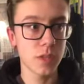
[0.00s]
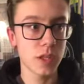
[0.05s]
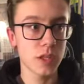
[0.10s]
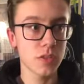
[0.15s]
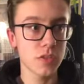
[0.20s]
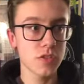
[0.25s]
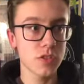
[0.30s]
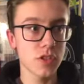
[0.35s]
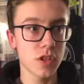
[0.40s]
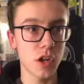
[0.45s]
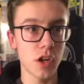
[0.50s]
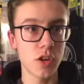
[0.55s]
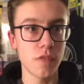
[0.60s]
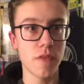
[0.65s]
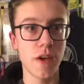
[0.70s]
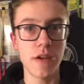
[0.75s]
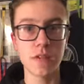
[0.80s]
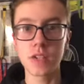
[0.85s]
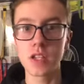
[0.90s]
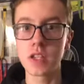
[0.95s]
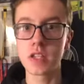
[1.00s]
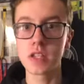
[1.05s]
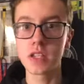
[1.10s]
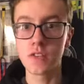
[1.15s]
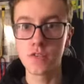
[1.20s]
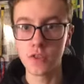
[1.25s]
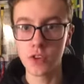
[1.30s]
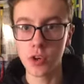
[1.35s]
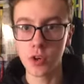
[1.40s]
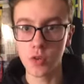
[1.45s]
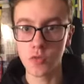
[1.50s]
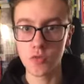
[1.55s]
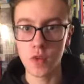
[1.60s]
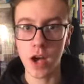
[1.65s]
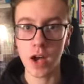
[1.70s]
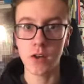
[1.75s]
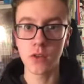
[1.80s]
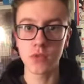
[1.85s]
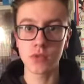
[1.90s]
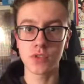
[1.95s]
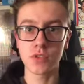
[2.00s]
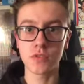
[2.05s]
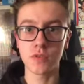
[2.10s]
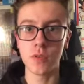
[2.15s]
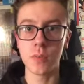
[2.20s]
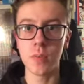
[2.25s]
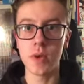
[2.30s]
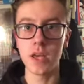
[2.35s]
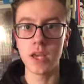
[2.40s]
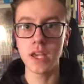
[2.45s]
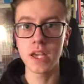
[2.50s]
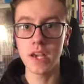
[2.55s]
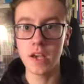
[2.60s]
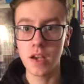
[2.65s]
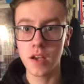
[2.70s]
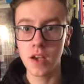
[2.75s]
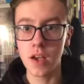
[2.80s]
So that was a difficult round for me.